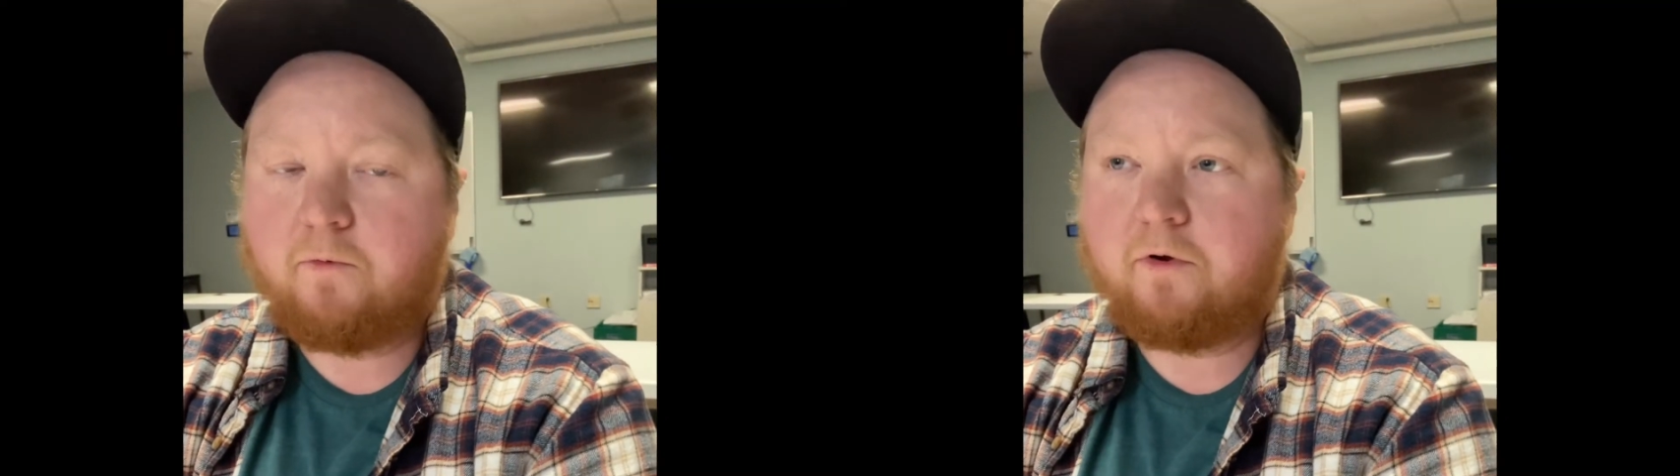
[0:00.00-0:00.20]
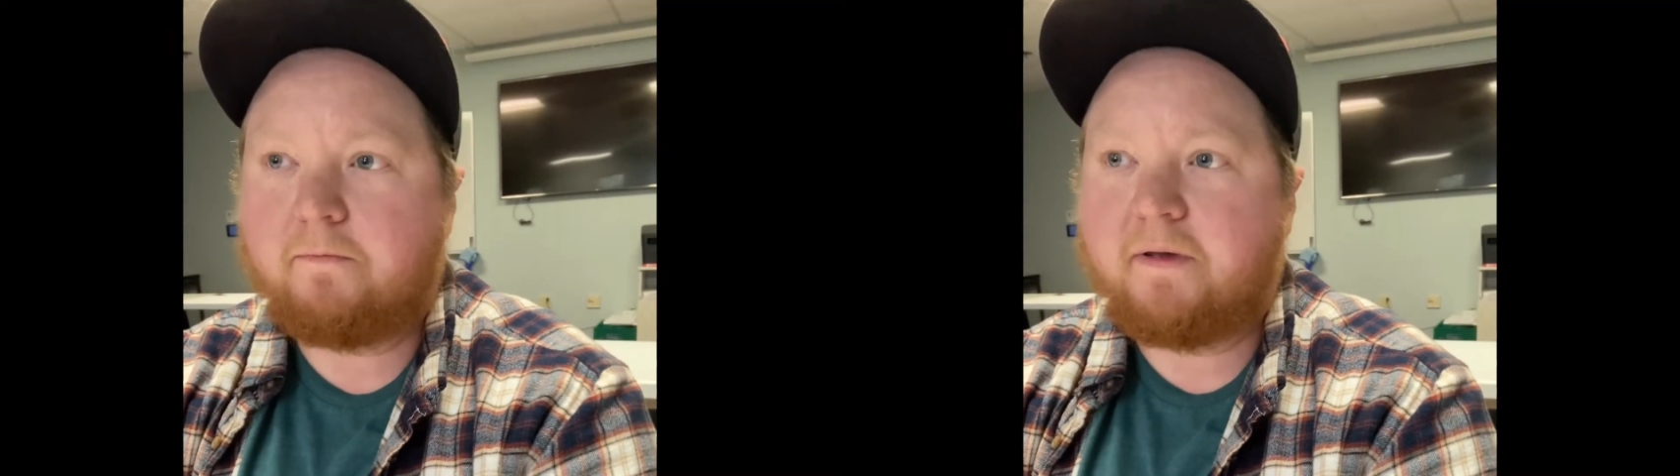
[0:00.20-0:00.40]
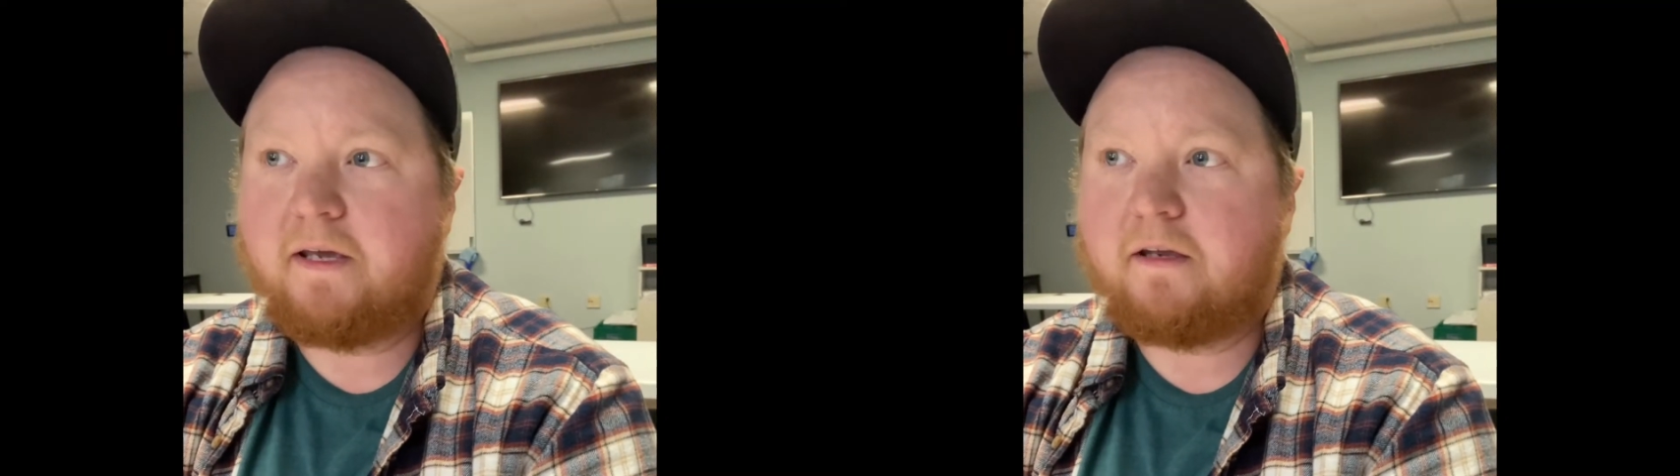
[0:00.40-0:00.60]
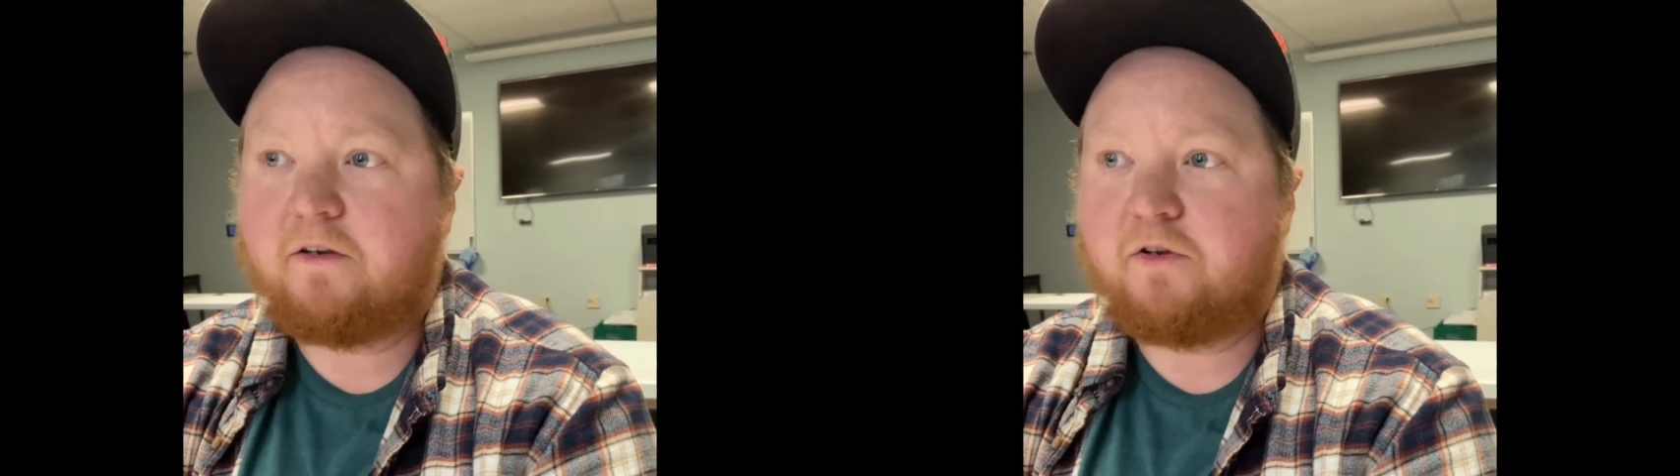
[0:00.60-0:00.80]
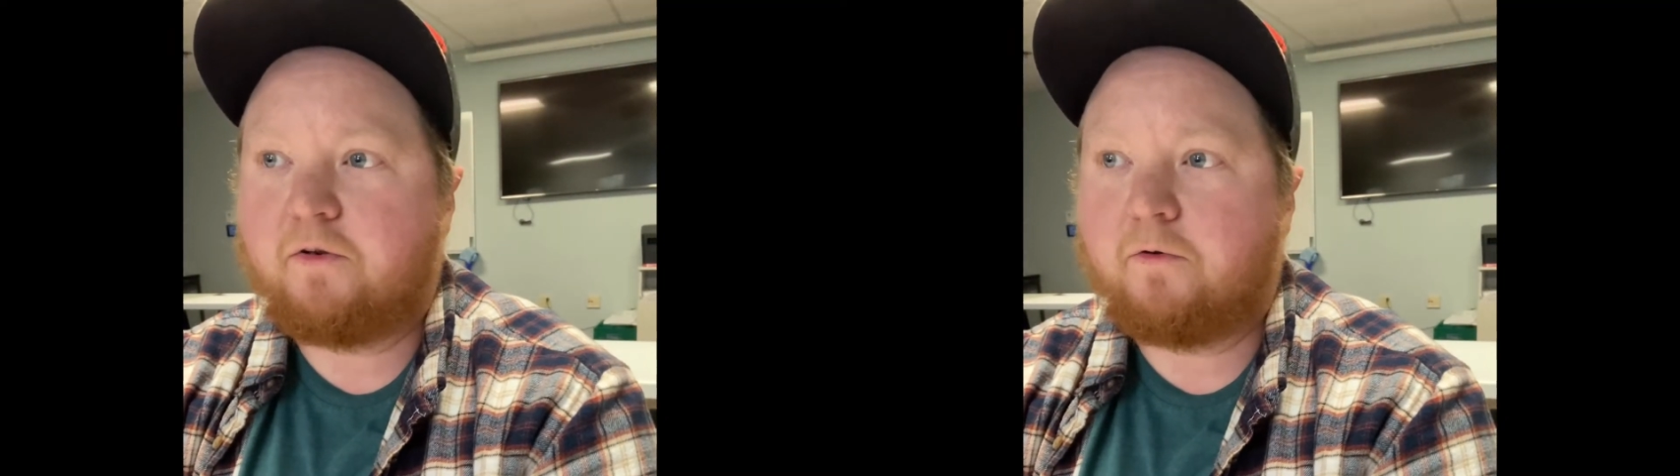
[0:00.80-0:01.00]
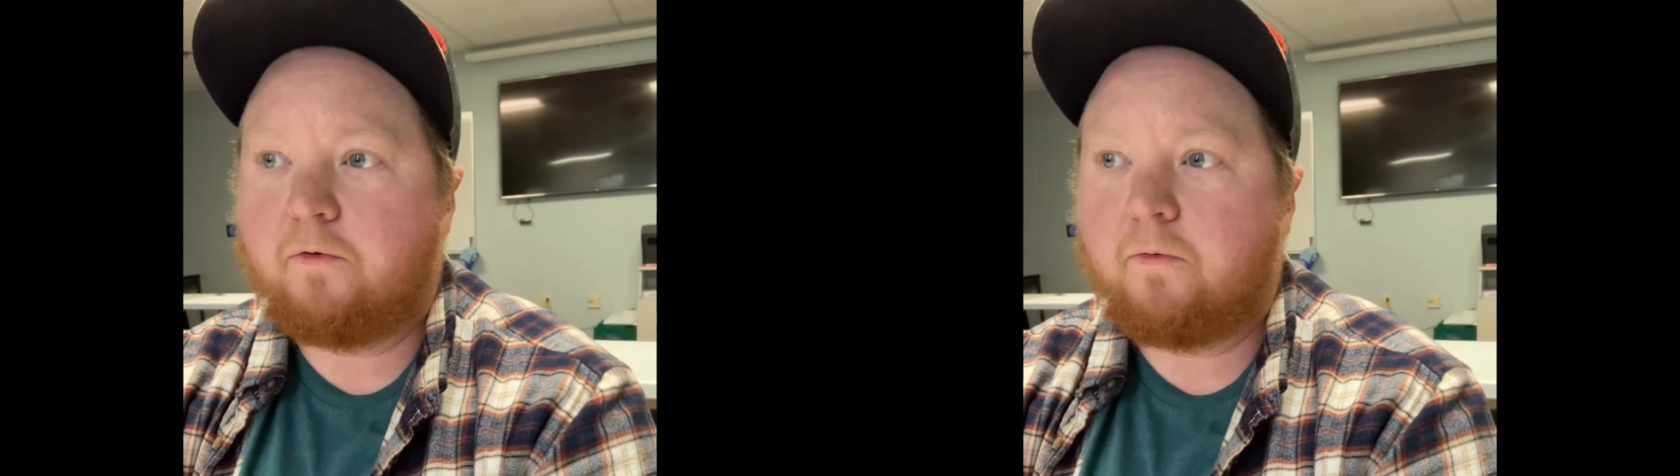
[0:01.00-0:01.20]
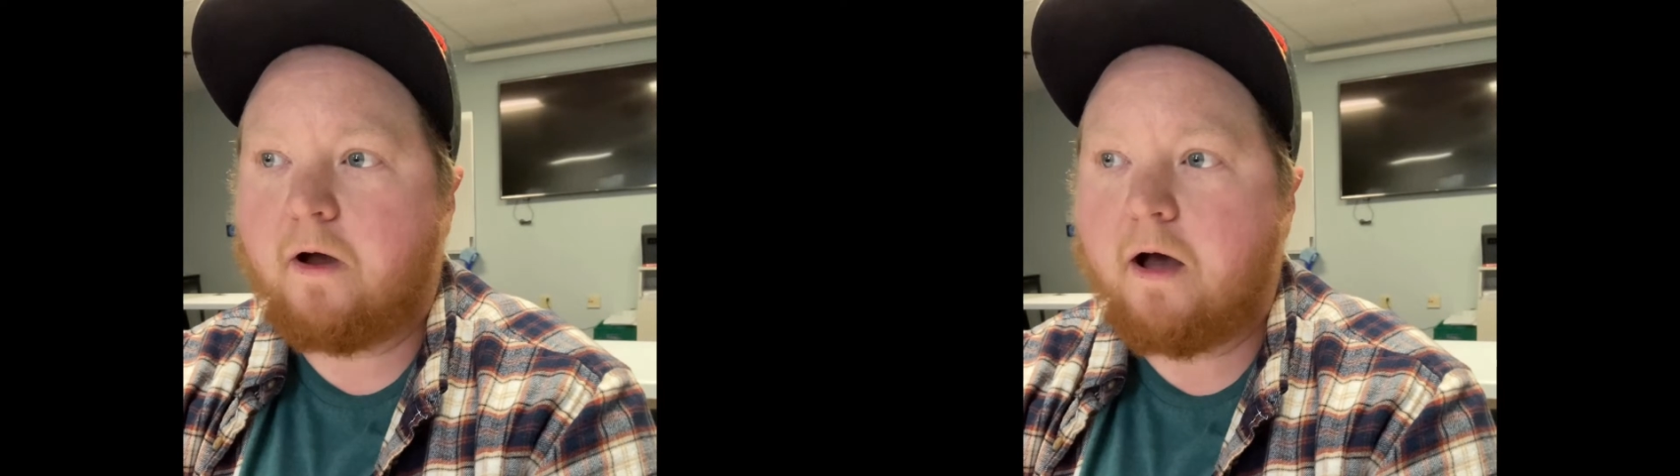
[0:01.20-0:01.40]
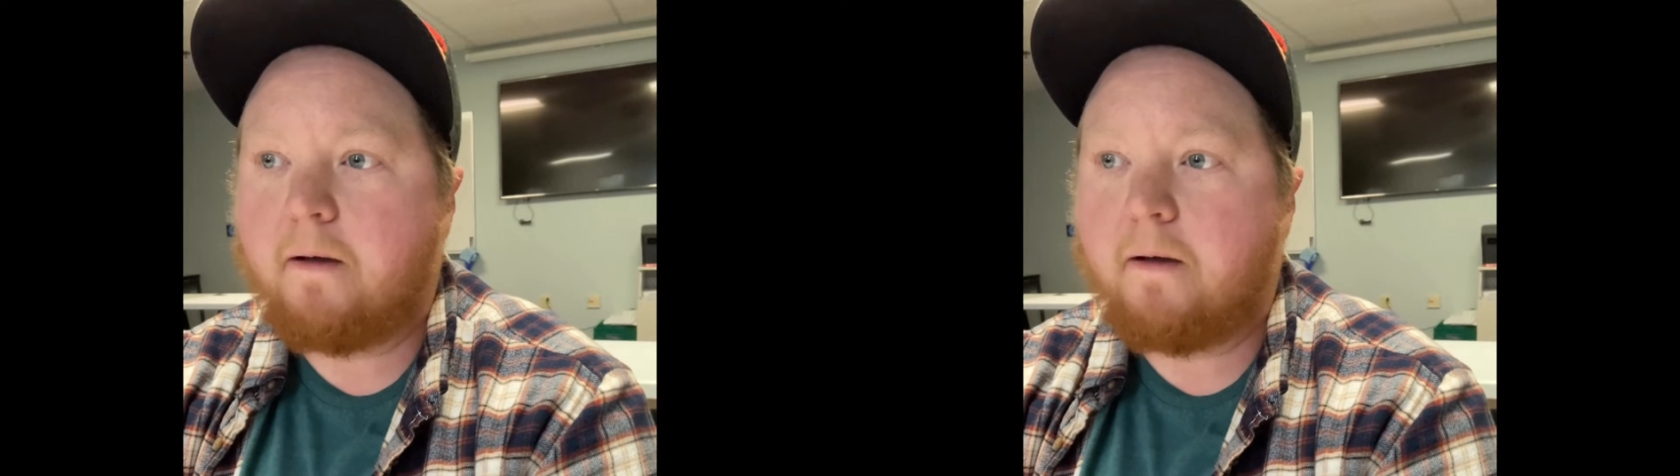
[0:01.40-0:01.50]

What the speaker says: would be to